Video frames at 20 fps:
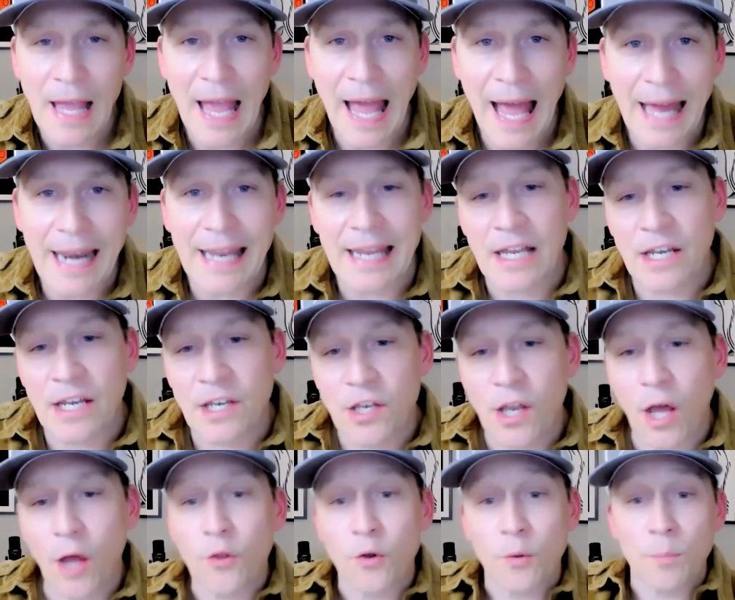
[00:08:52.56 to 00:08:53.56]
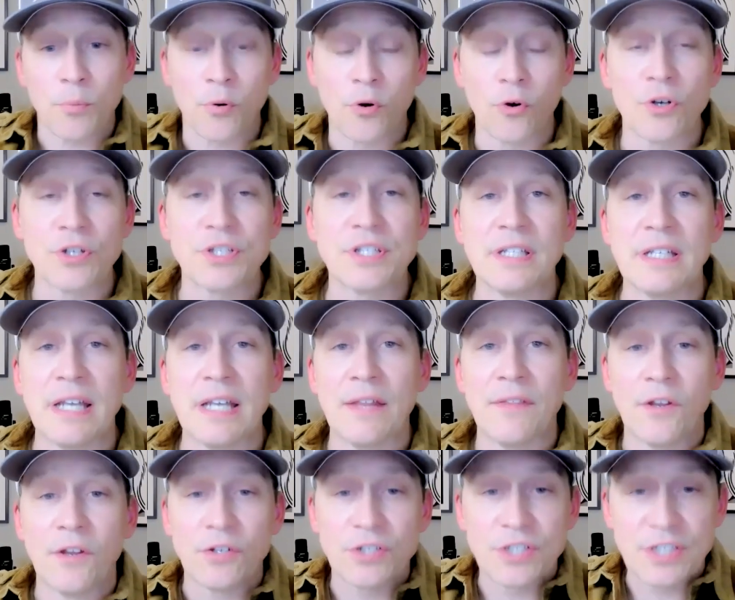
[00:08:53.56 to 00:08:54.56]
Adding another person and
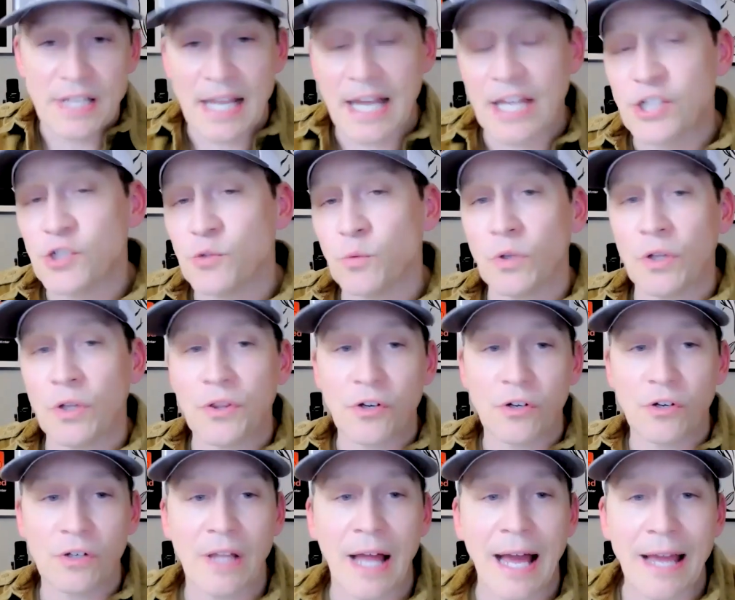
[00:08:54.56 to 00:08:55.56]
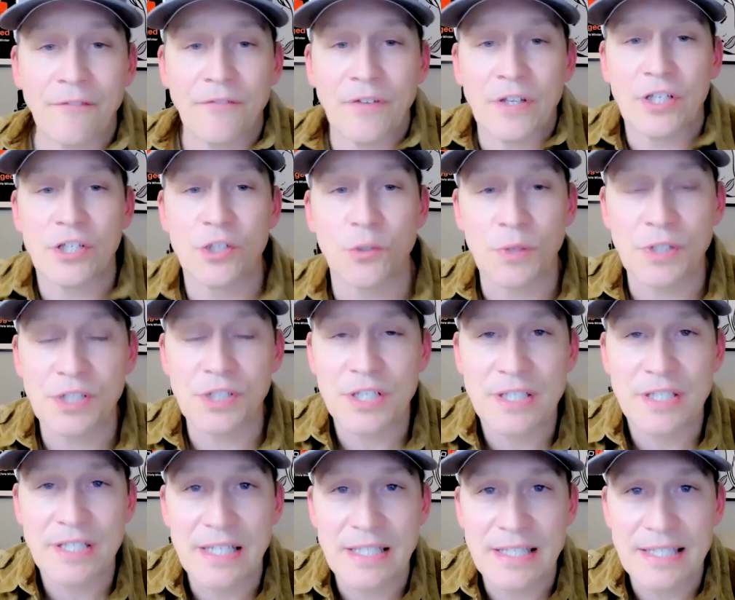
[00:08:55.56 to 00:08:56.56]
their schedule and their life into it
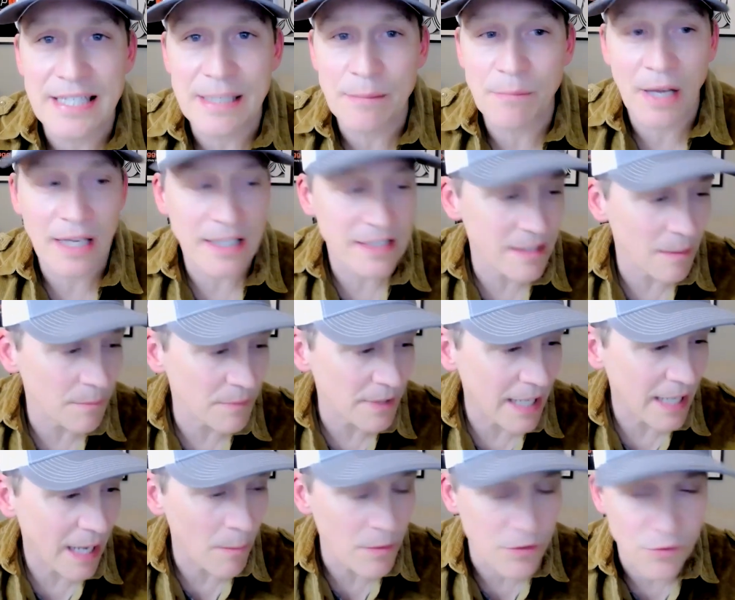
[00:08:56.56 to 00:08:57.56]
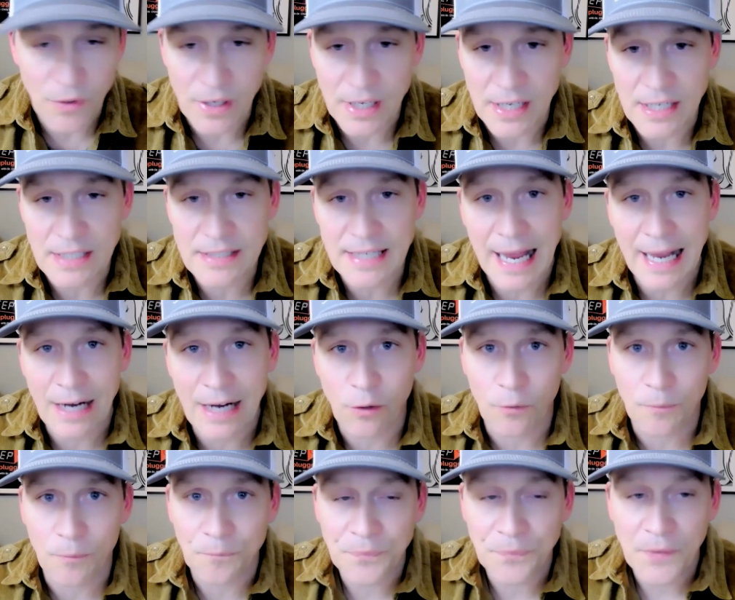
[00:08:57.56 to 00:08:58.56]
just didn't seem like something I was ready to
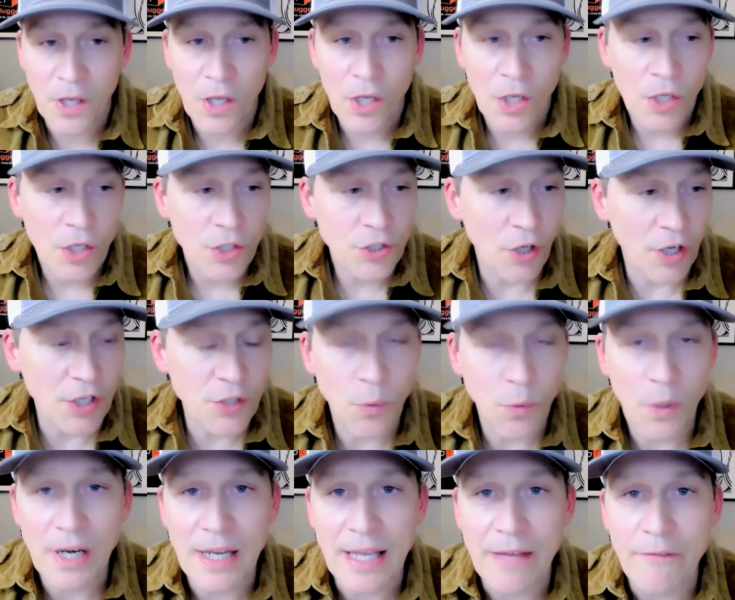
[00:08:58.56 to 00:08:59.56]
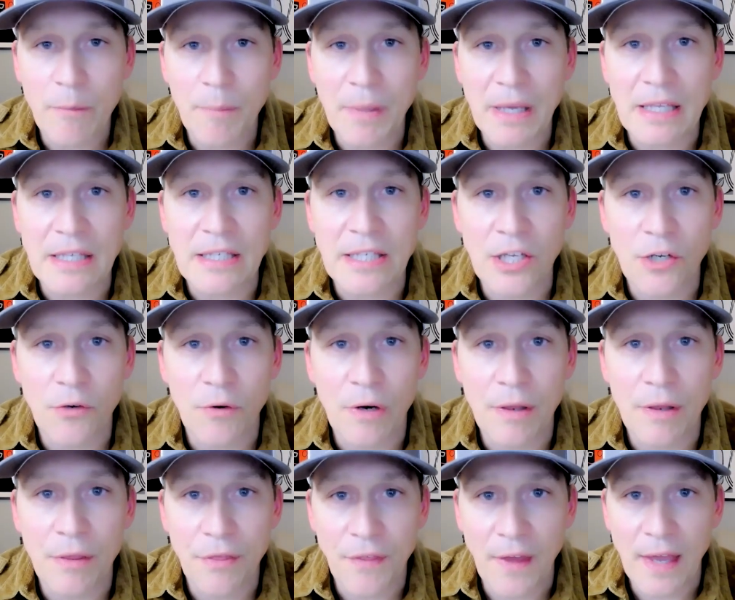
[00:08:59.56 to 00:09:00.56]
tackle. So I just wanted to give a big
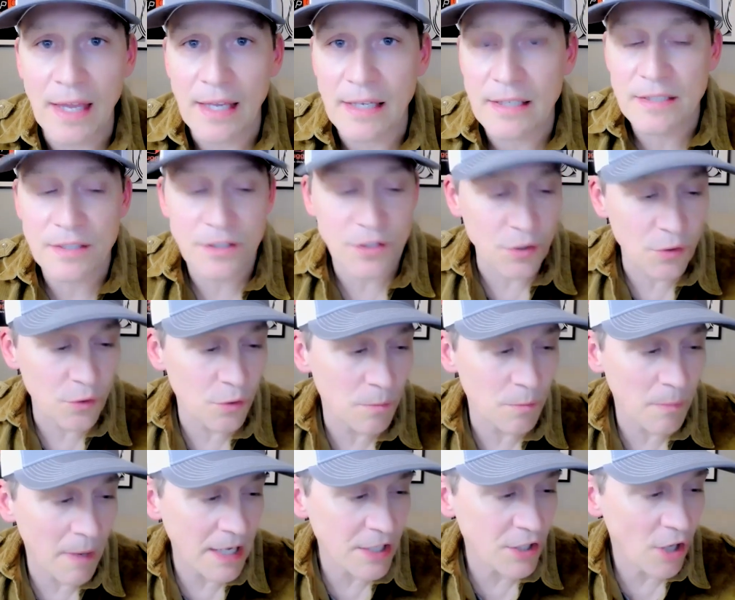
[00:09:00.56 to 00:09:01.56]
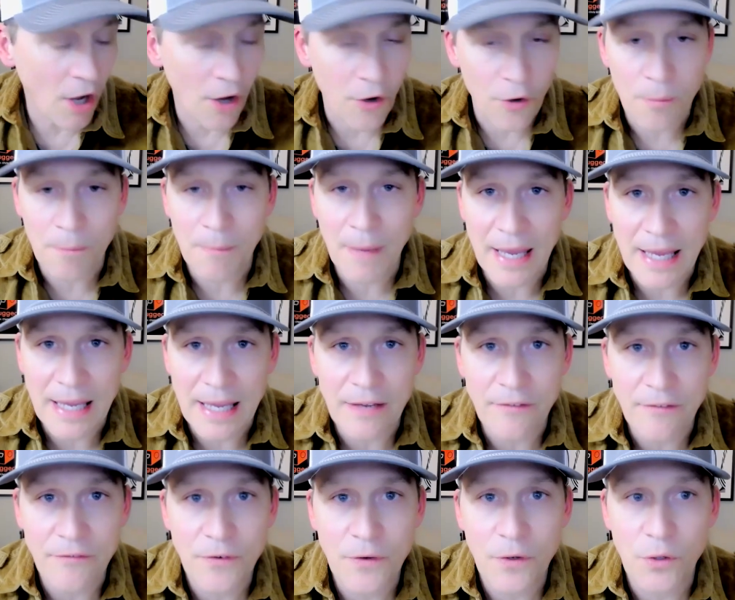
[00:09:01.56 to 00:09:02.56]
year-end thanks to my daughter, Maeve,